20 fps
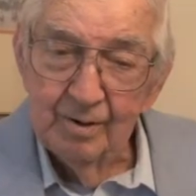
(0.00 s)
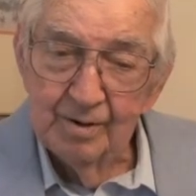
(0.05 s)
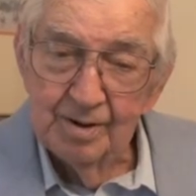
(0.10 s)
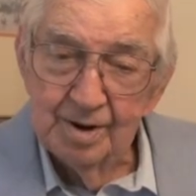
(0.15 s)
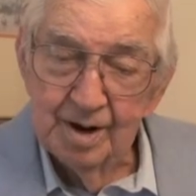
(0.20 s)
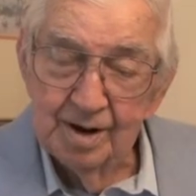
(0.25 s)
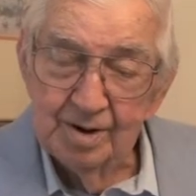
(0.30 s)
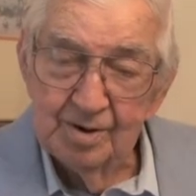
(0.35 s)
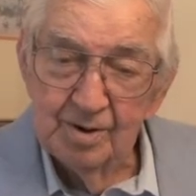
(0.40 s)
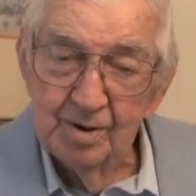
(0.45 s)

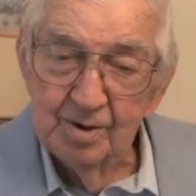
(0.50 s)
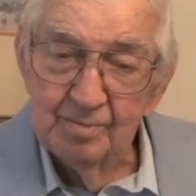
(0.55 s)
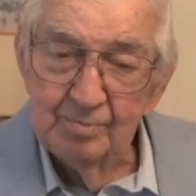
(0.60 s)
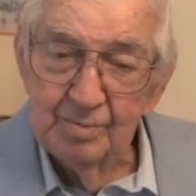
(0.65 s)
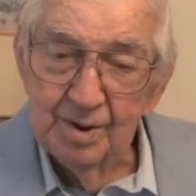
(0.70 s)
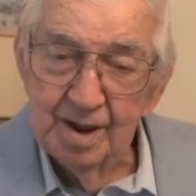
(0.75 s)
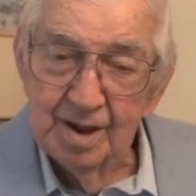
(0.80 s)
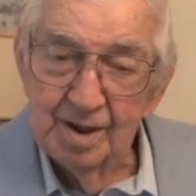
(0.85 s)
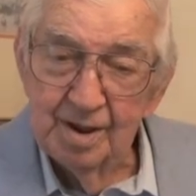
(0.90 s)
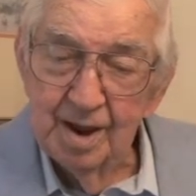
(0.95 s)
it
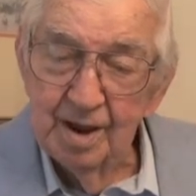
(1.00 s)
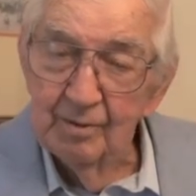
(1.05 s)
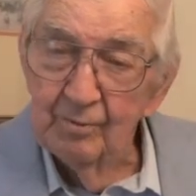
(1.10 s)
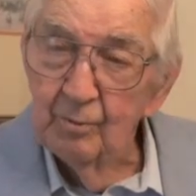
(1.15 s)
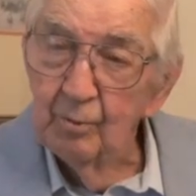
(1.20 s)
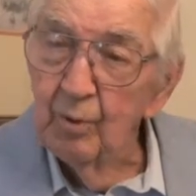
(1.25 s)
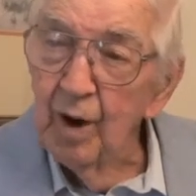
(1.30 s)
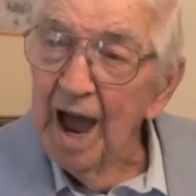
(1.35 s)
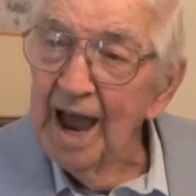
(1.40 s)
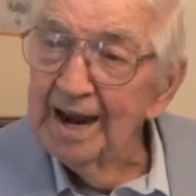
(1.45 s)
could be
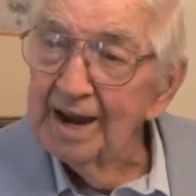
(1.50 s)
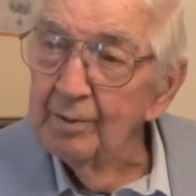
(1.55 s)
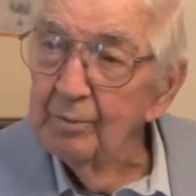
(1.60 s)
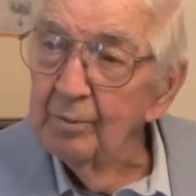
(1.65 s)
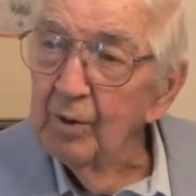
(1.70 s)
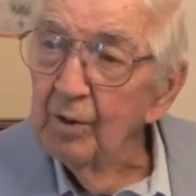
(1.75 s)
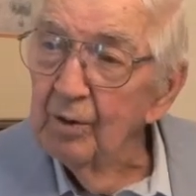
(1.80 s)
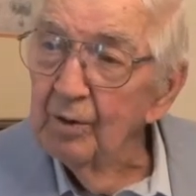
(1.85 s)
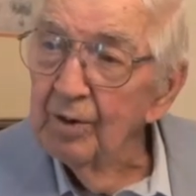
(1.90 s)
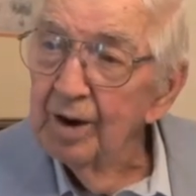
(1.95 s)

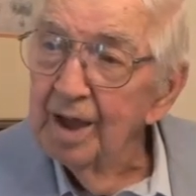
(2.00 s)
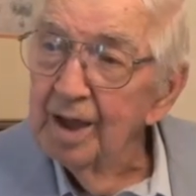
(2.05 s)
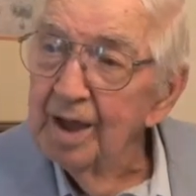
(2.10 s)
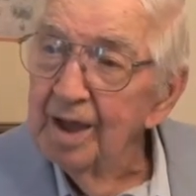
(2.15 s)
rideable.